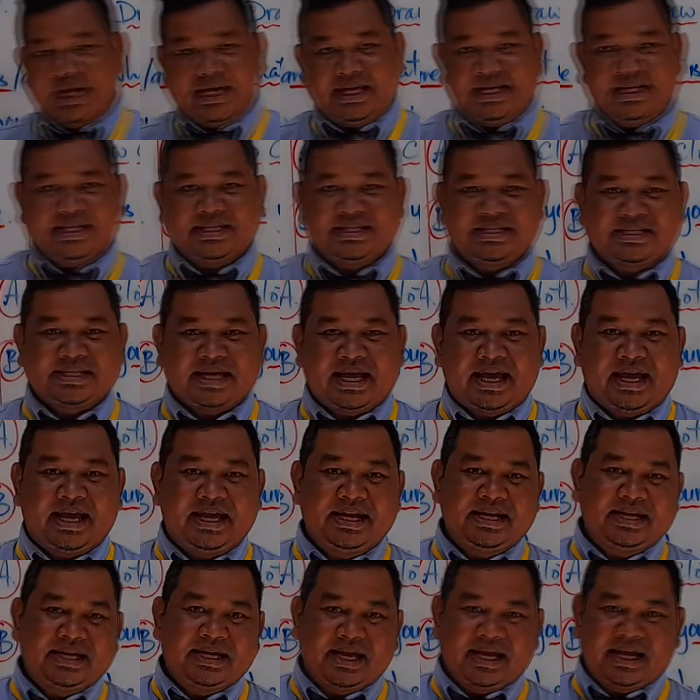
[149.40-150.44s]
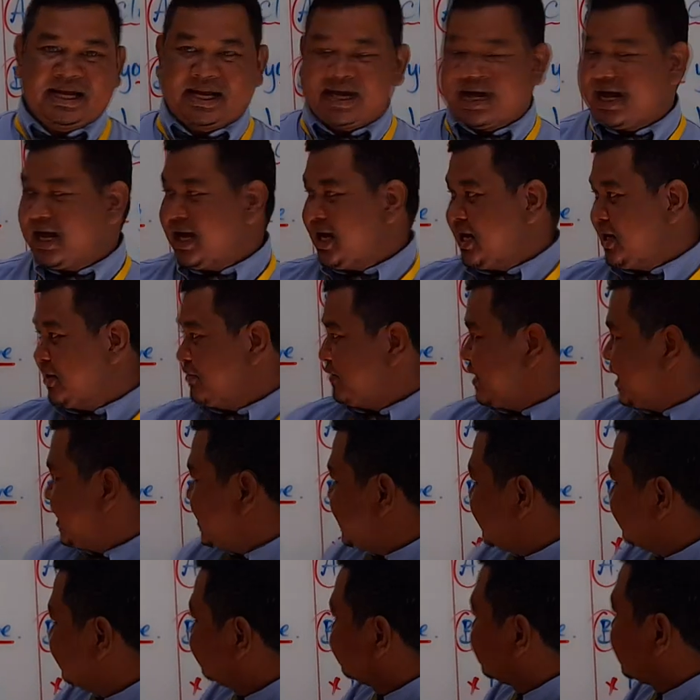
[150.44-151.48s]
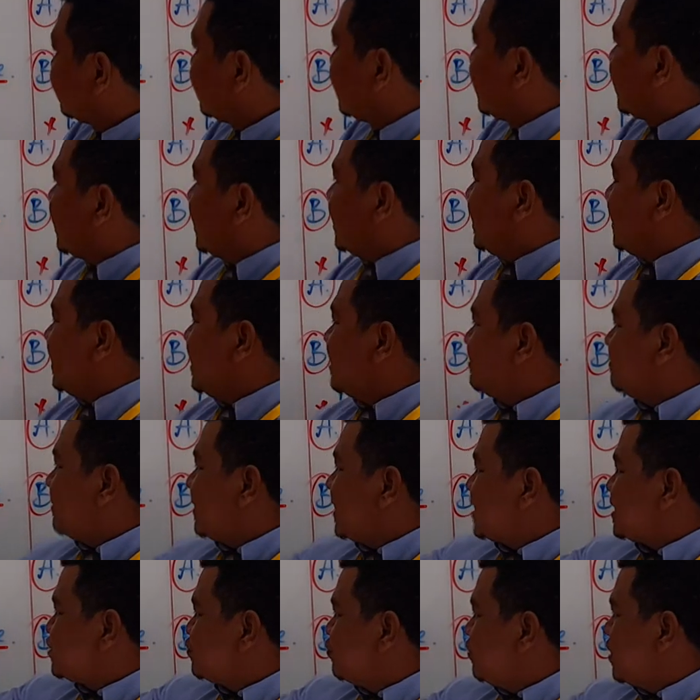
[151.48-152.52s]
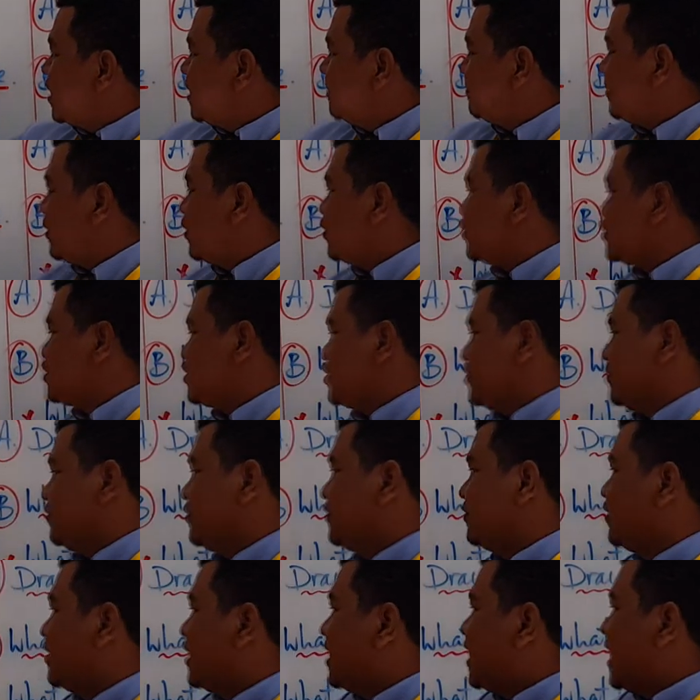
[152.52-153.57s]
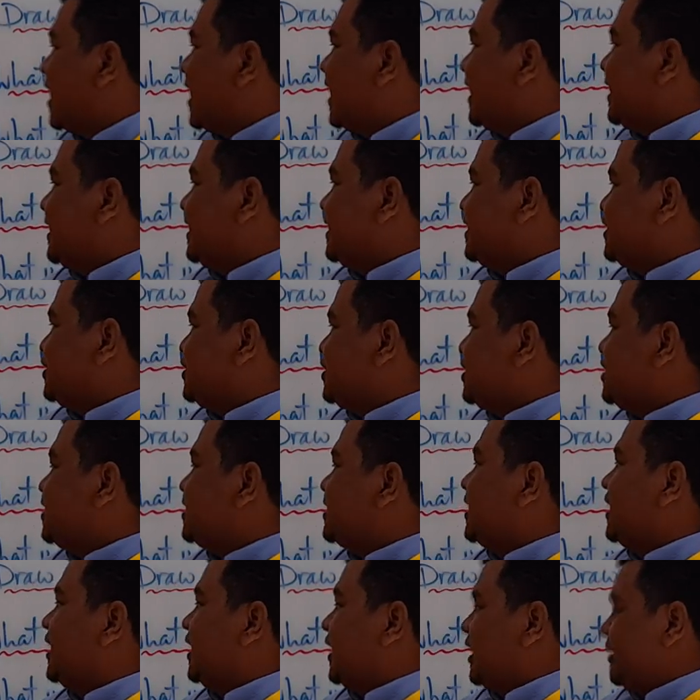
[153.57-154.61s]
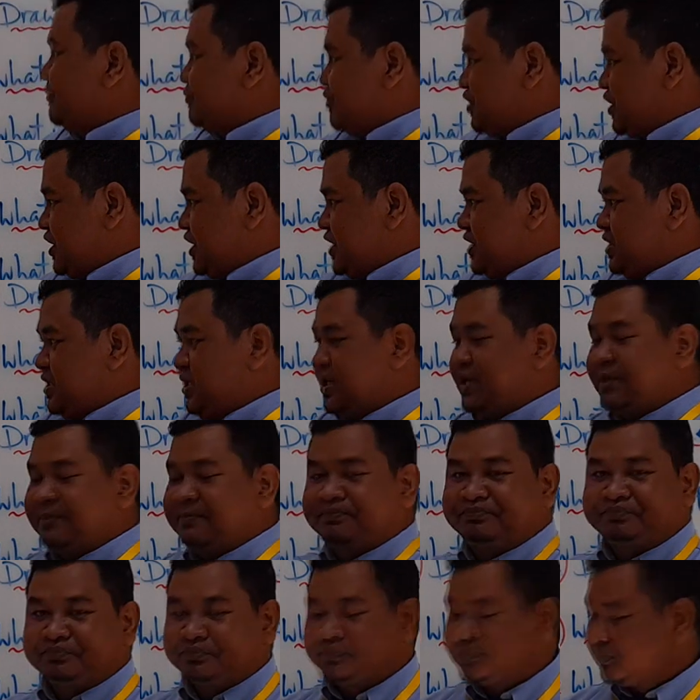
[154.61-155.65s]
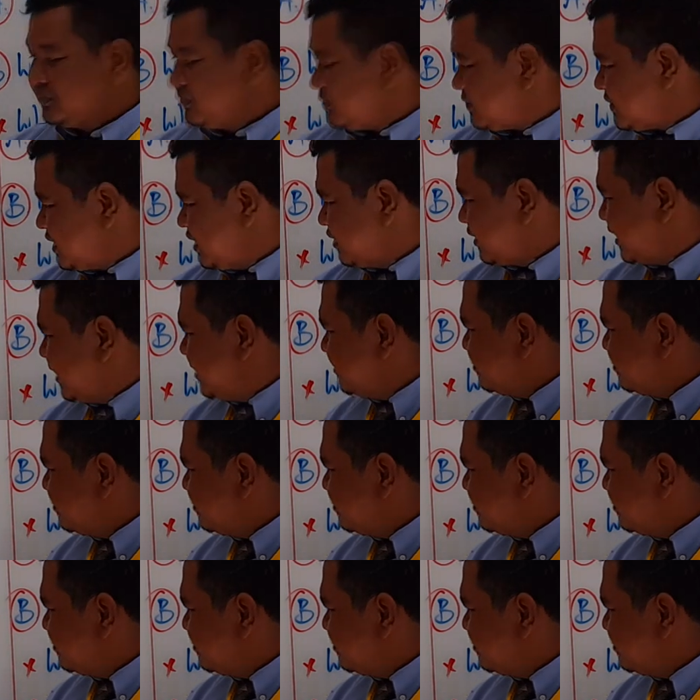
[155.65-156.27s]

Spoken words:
is, and are, right? And then plus verb also ing and object. Okay,